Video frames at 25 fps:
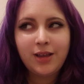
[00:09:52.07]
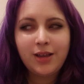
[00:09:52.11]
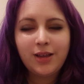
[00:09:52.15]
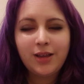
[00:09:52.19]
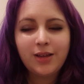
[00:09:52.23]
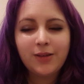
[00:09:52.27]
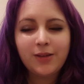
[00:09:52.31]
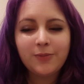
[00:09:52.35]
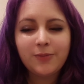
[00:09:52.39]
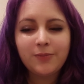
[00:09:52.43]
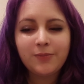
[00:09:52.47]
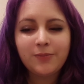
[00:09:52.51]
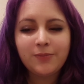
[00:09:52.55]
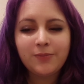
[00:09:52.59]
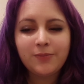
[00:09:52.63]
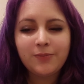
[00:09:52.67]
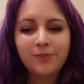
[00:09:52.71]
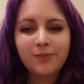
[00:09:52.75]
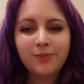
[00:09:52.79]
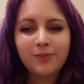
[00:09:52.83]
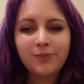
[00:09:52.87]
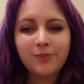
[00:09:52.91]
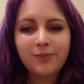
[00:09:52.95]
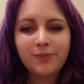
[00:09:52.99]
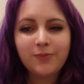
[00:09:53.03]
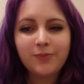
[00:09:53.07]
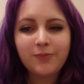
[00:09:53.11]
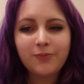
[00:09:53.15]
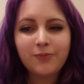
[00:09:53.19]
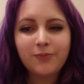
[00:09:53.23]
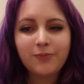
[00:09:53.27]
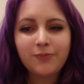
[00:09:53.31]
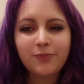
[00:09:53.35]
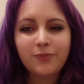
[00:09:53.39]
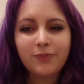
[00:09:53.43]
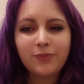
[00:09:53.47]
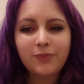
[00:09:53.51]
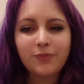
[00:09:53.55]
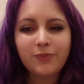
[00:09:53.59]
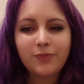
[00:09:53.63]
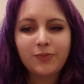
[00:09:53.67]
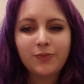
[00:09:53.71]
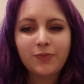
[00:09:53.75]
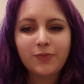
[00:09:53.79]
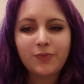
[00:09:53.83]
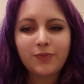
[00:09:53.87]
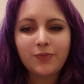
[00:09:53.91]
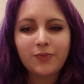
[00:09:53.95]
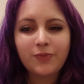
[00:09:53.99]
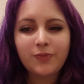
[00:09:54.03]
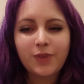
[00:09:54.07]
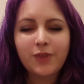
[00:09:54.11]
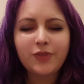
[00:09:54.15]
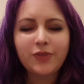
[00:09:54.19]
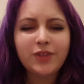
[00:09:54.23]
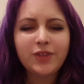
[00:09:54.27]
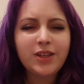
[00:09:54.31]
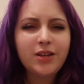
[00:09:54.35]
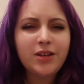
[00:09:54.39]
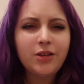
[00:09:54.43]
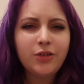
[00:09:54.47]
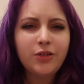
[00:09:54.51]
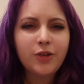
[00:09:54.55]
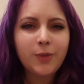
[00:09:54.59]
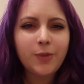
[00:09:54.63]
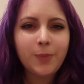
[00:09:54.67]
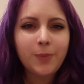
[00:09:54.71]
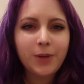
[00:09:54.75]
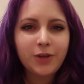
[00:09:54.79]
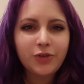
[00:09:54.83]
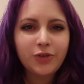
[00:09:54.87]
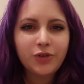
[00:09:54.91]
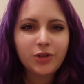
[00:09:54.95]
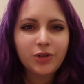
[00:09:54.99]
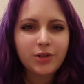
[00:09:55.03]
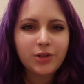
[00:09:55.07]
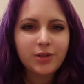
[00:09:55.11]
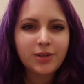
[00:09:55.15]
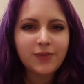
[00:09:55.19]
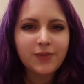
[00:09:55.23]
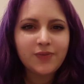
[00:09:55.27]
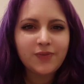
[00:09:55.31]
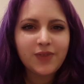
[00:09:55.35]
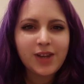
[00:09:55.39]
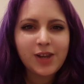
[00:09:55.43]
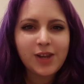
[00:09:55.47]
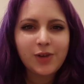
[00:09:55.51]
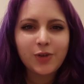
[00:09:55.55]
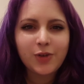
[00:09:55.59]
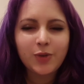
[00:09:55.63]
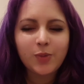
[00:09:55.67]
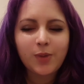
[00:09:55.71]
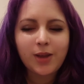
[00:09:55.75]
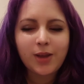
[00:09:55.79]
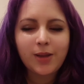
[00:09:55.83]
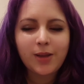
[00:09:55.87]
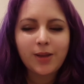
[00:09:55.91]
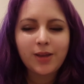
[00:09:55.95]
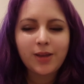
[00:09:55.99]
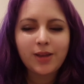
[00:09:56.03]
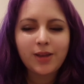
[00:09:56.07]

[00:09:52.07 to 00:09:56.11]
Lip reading: I've seen a lot of pictures and videos where